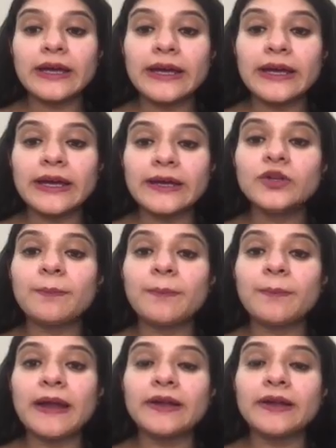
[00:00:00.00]
to
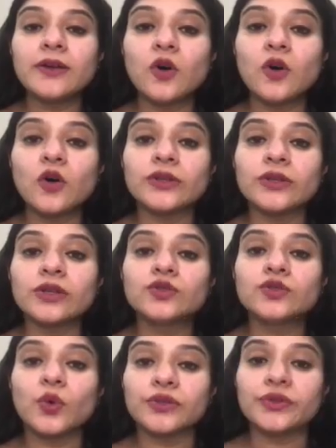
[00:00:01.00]
depending on their
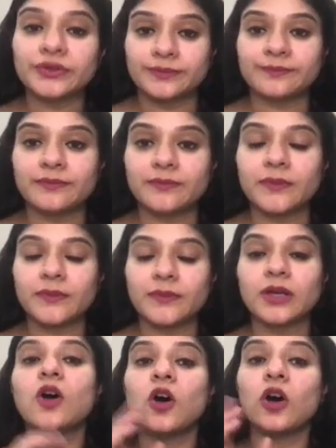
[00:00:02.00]
source.
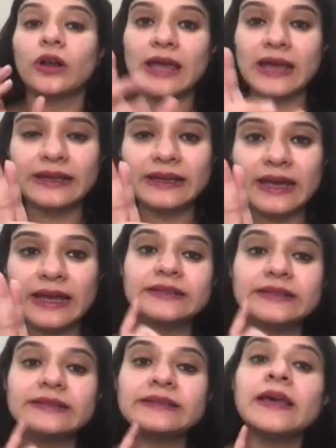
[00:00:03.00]
Organic acids,
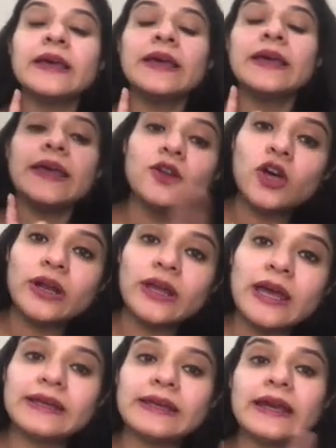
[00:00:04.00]

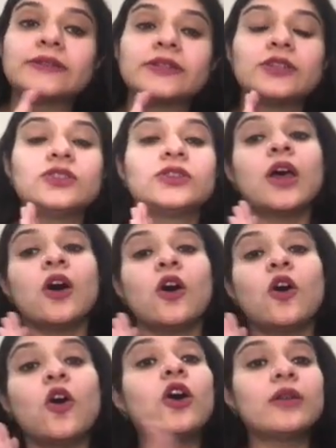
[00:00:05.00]
inorganic acids
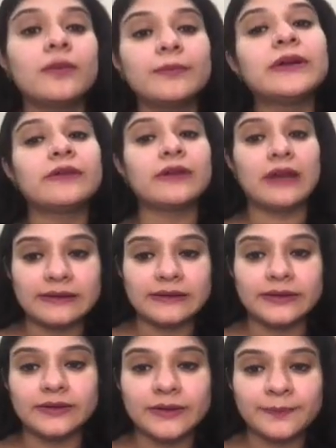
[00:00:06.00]
or mineral
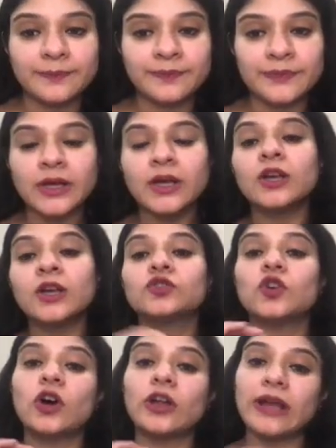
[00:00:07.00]
acids. So
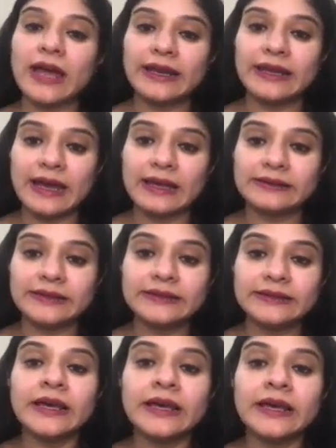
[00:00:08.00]
organic acids,
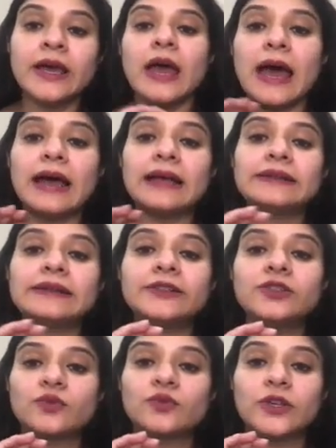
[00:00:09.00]
acids
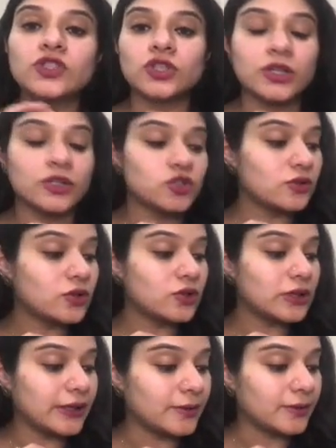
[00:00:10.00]
which
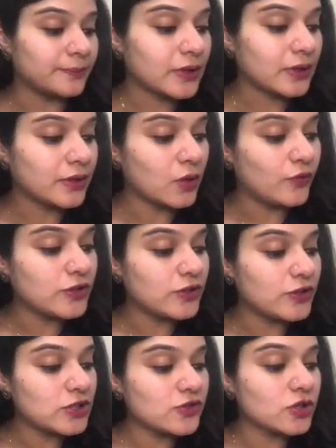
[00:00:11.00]
generally, now which are
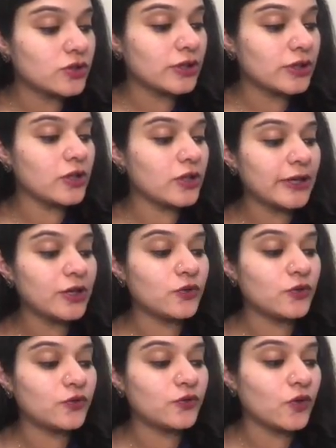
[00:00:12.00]
generally obtained
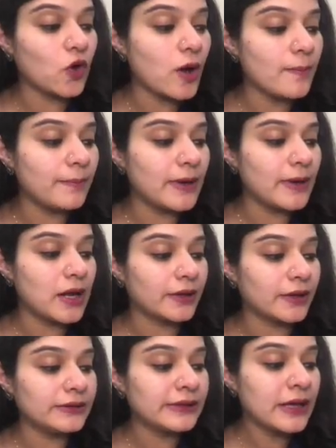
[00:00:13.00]
from plants
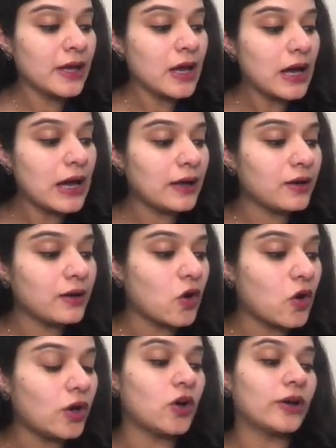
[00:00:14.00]
are called
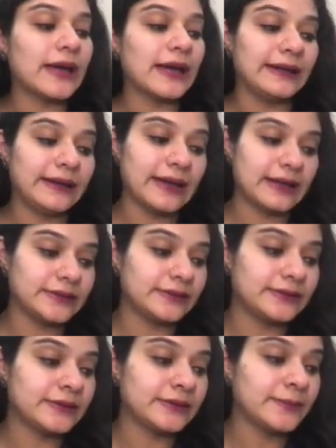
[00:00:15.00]
organic acids.
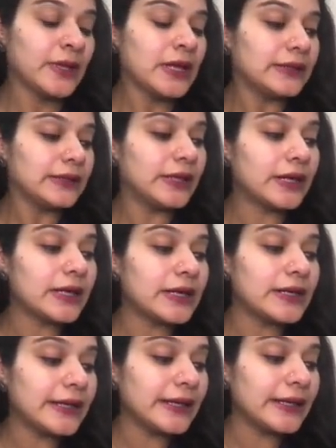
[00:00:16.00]
They
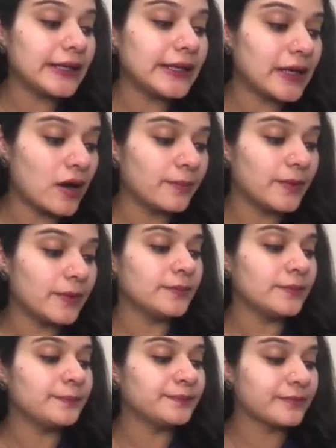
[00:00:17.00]
contain carbon,
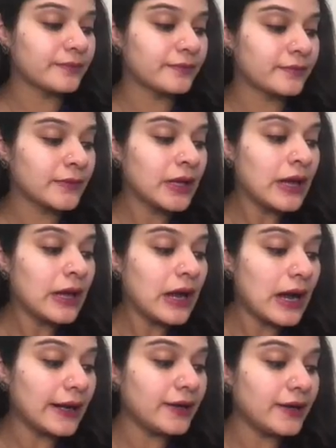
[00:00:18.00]

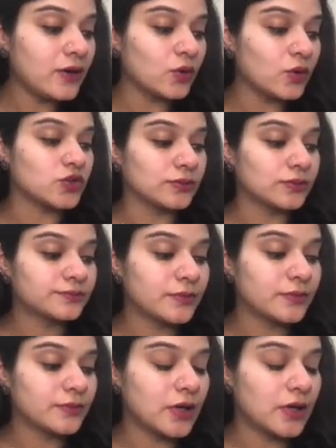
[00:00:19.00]
hydrogen
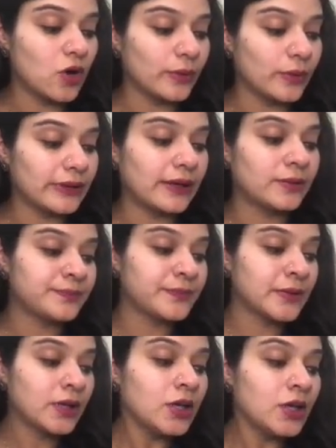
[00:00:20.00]
along with that.
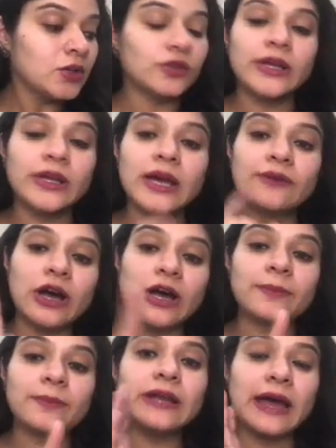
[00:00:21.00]
So they have carbon
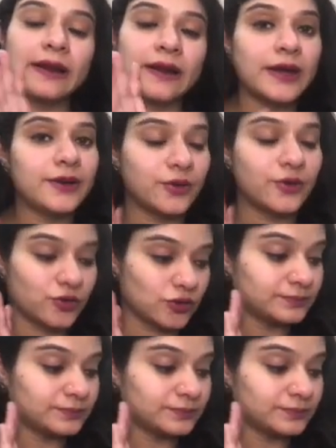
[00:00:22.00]
and hydrogen.